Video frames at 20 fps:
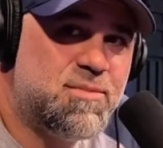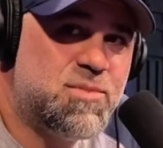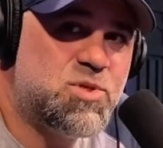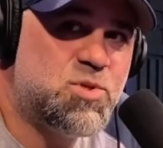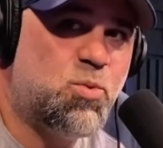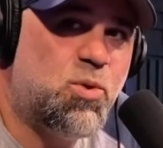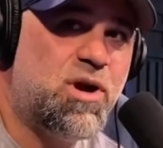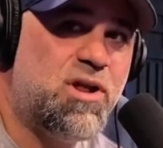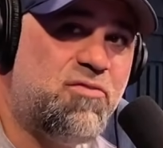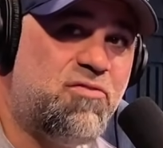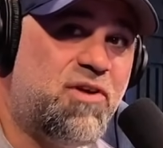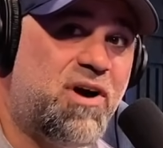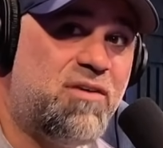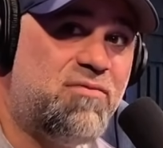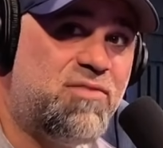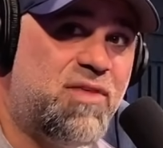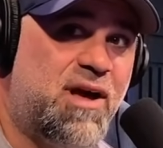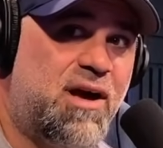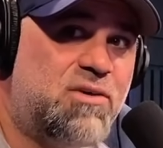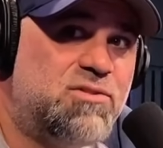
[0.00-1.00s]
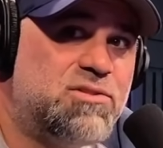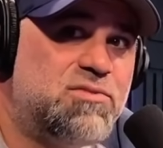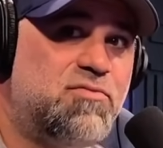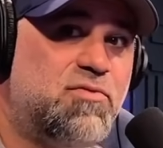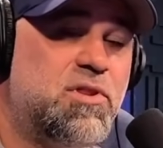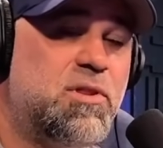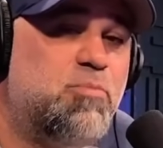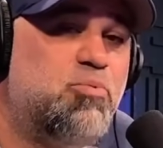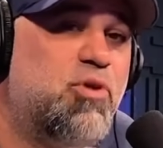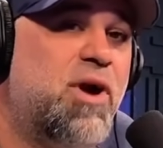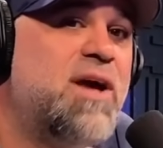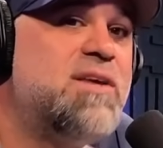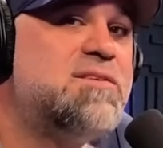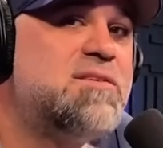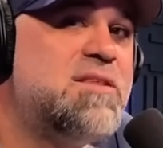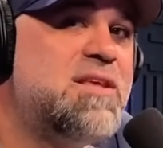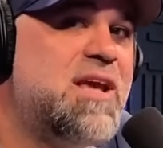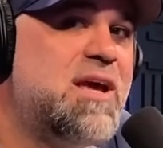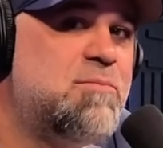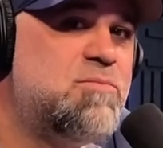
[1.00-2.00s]
$25,000. For the price
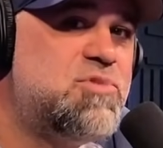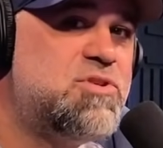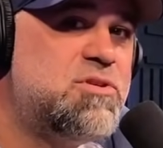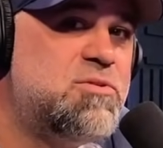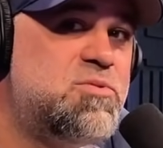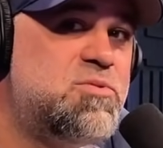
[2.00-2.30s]
of the M2